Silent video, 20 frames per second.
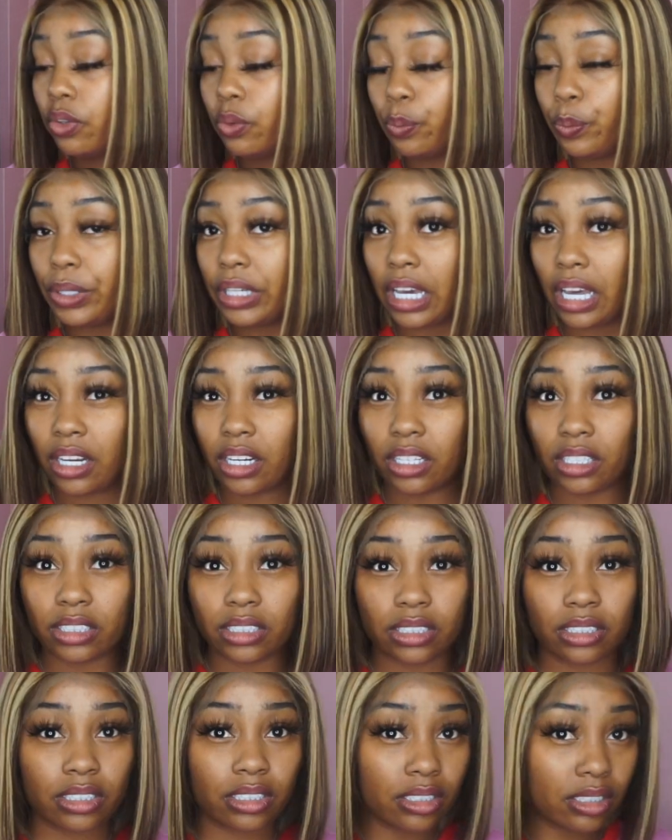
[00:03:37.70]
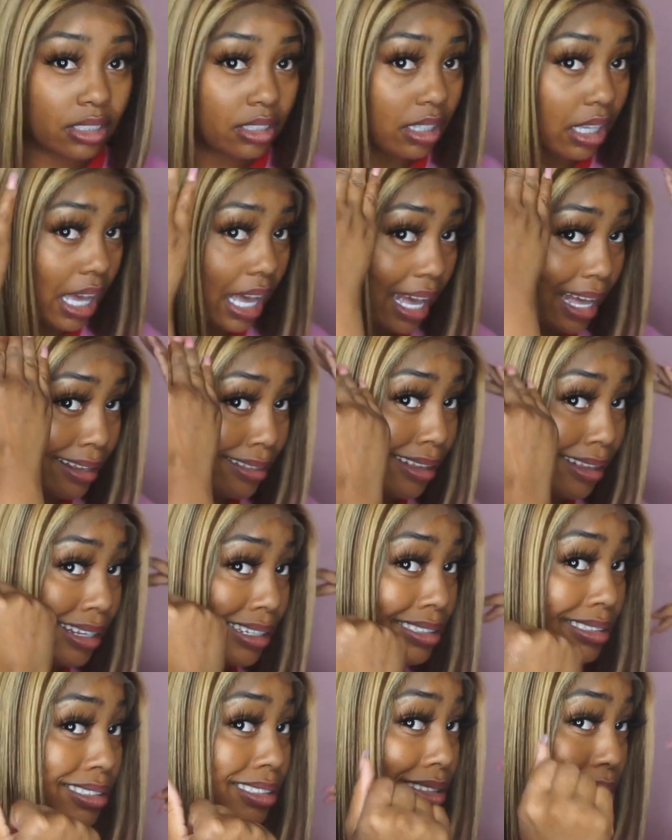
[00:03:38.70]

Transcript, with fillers: We got us the highlights, the